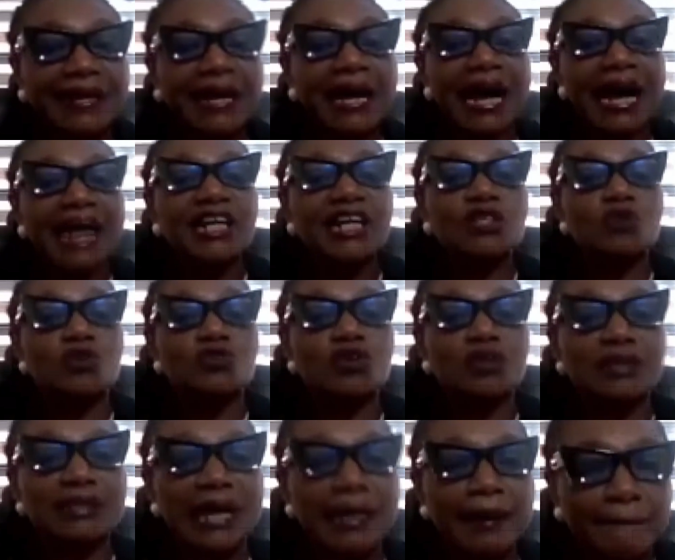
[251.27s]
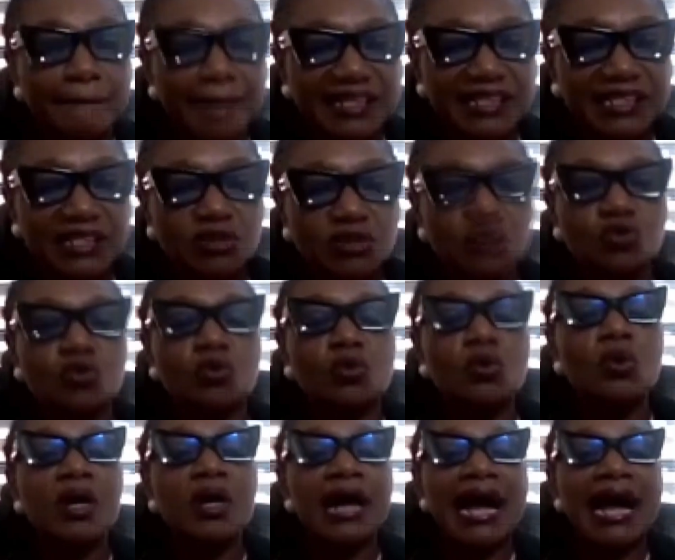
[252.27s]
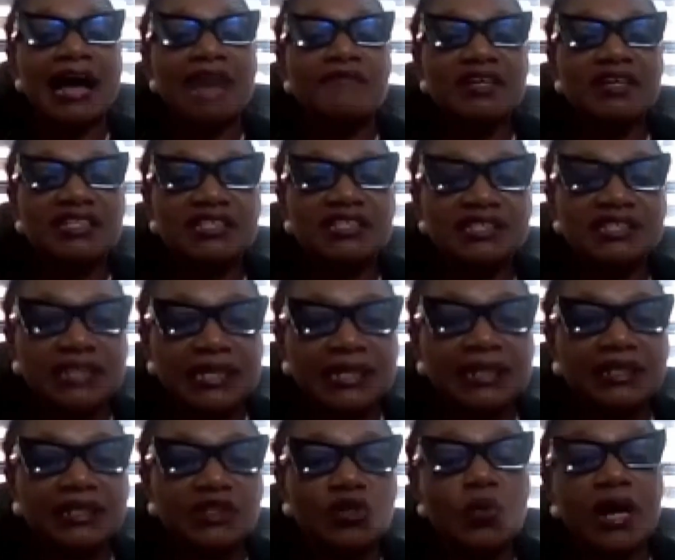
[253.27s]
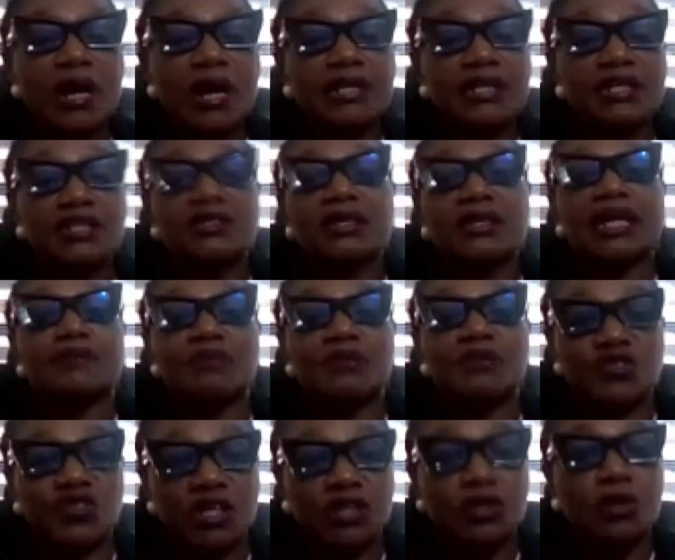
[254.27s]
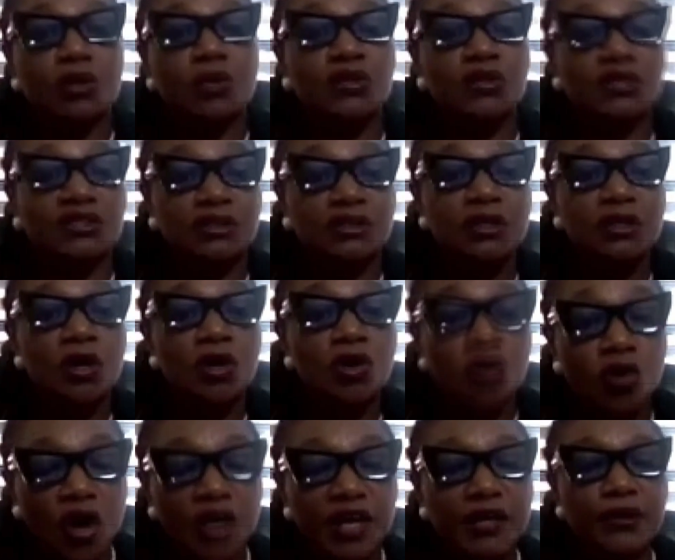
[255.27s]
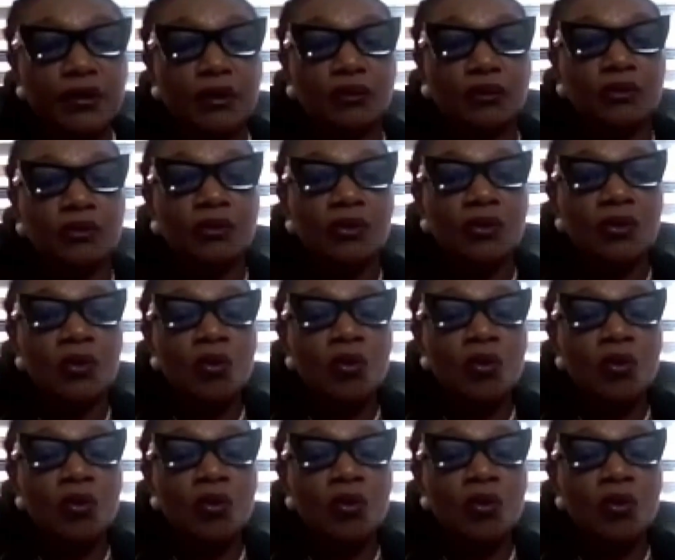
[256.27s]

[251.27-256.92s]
And it was on that basis too, having seen the way the sole administrator was going on,